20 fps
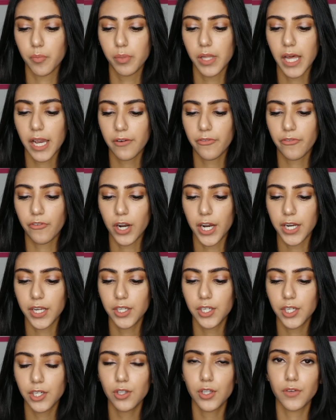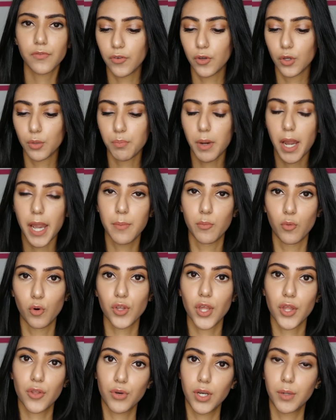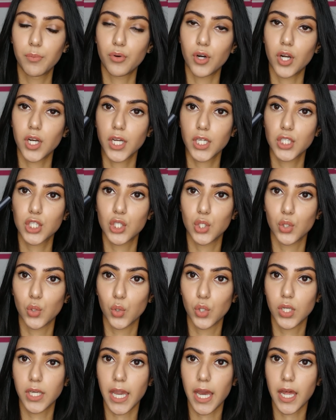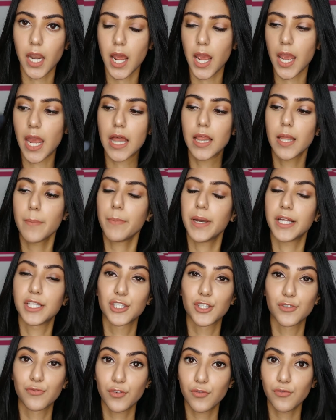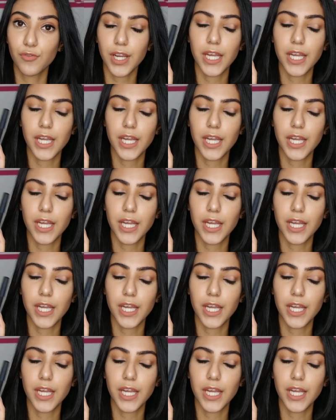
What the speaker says: of the Black Friday deal. If you'd buy more than 3 products, you would get a lip pencil